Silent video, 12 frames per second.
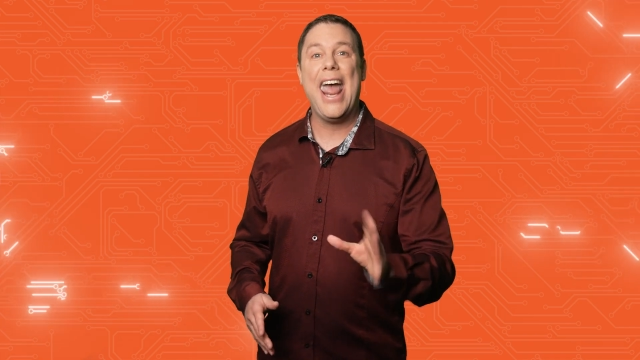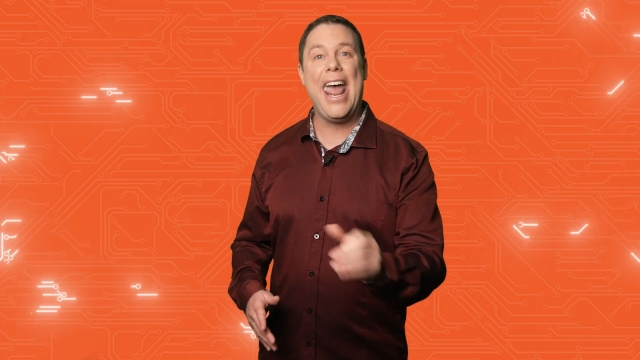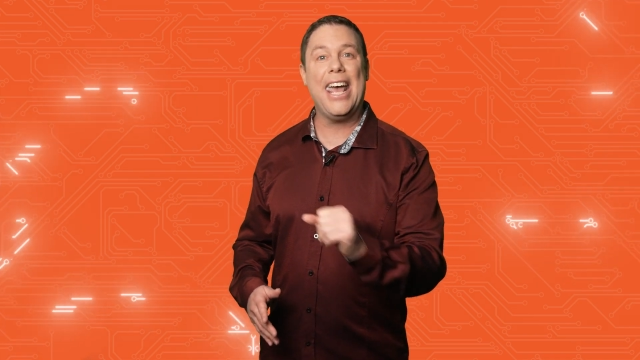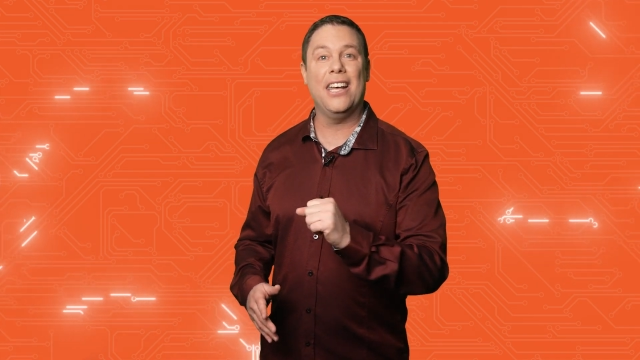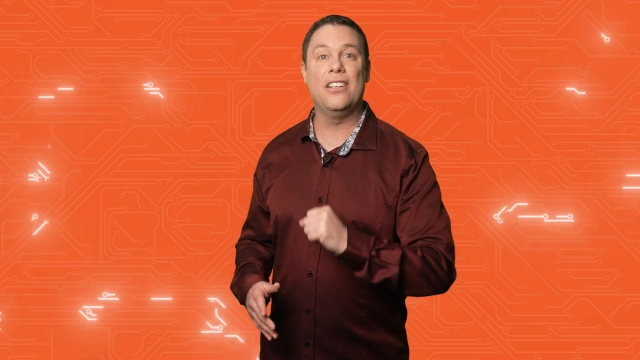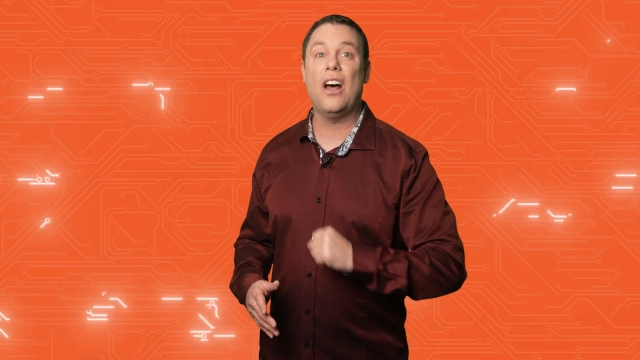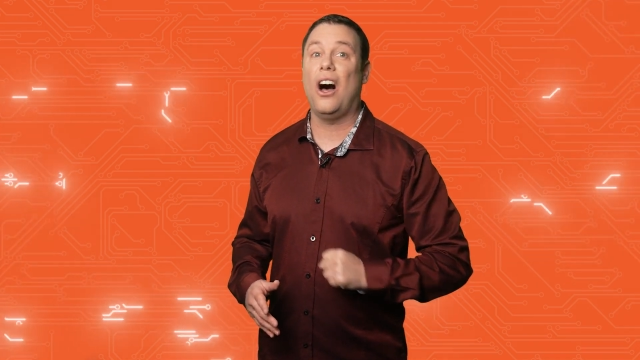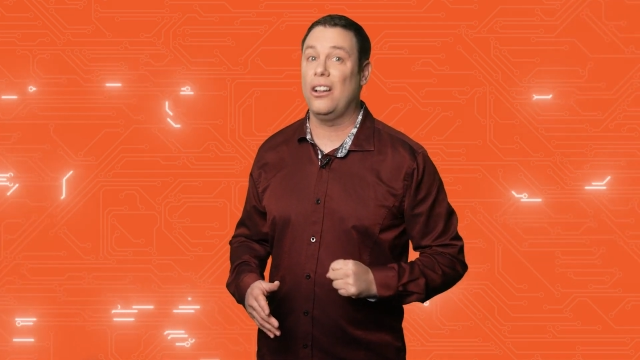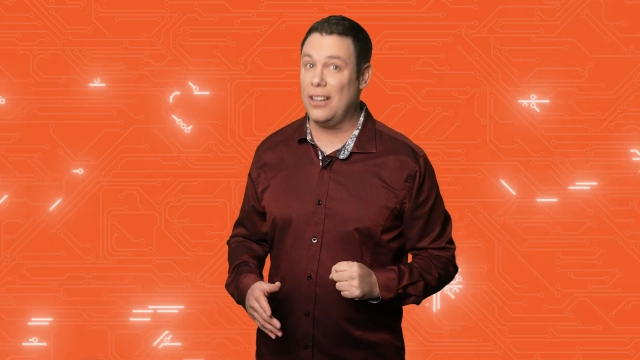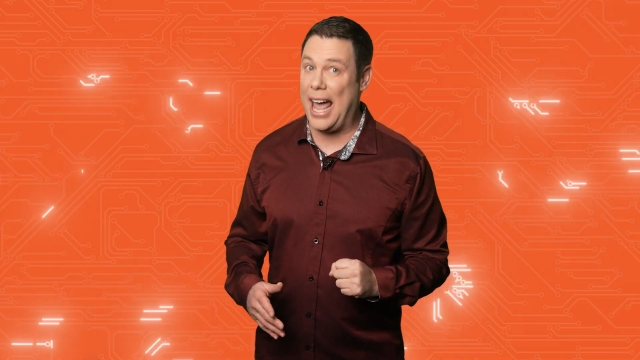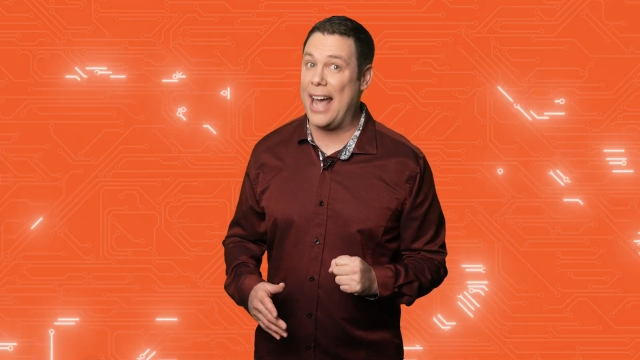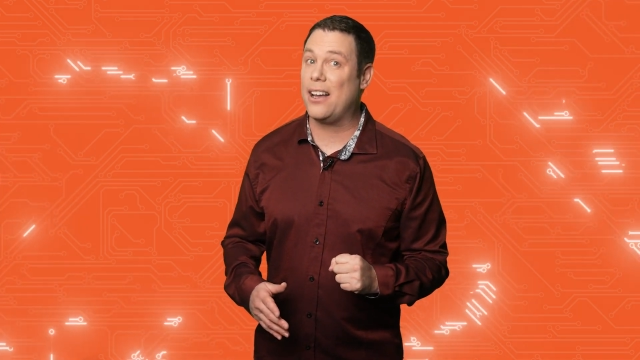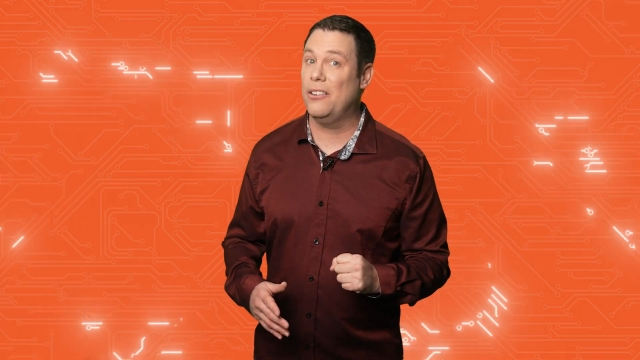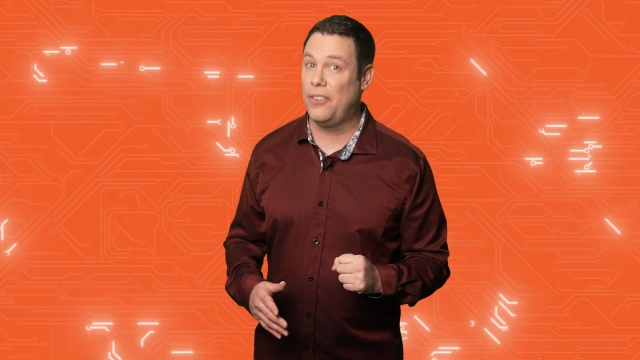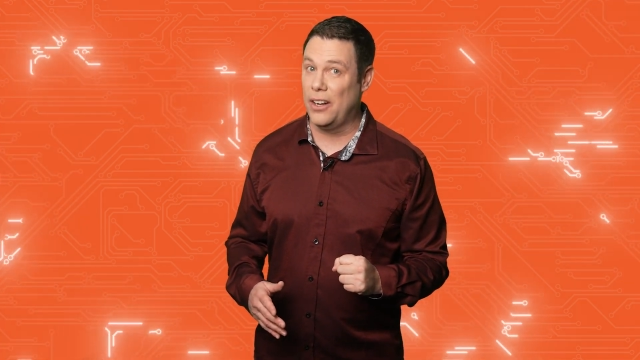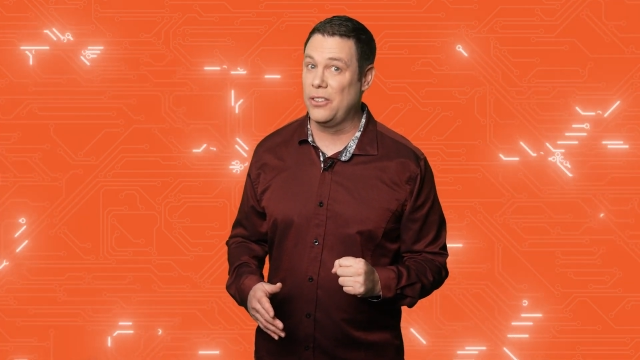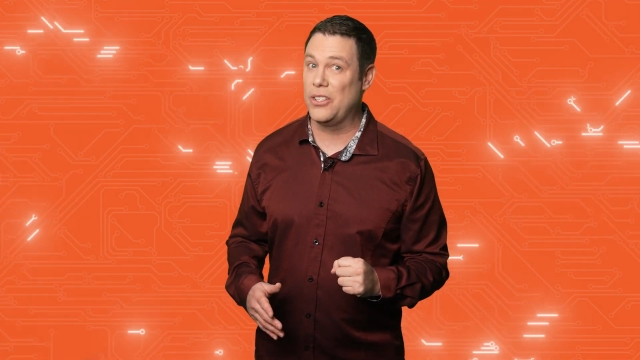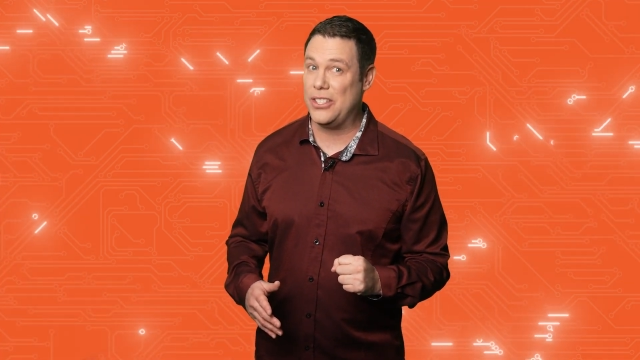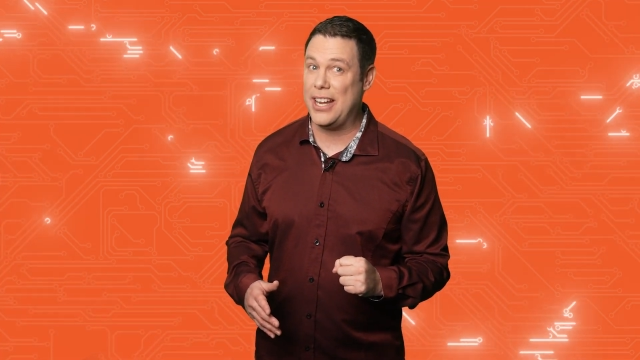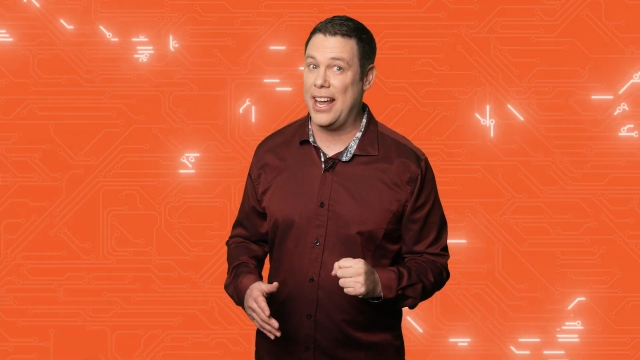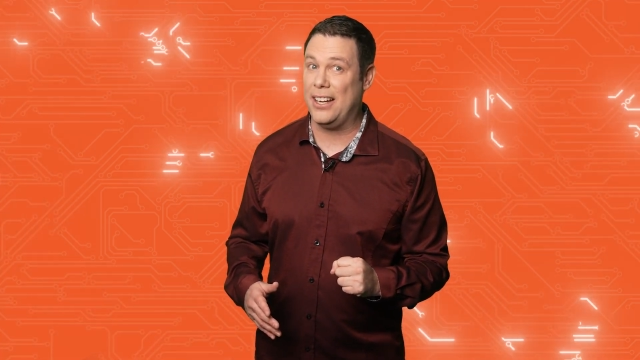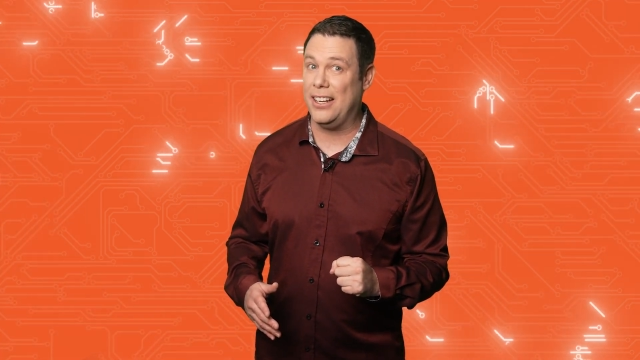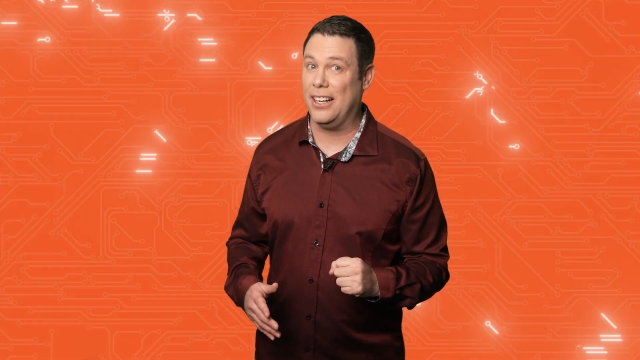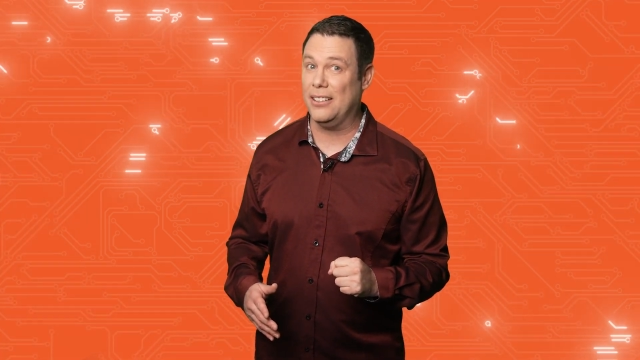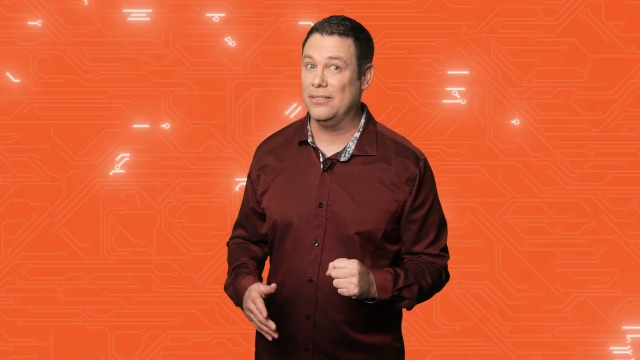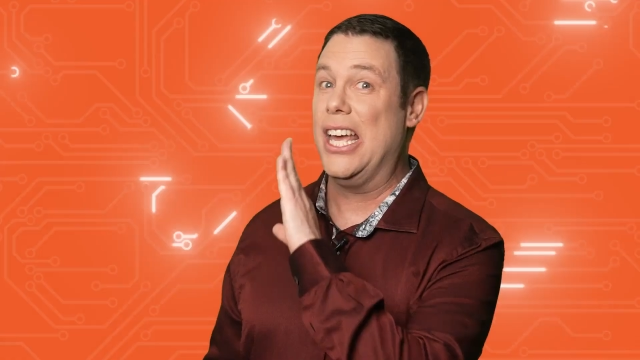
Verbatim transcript: and a lack of understanding.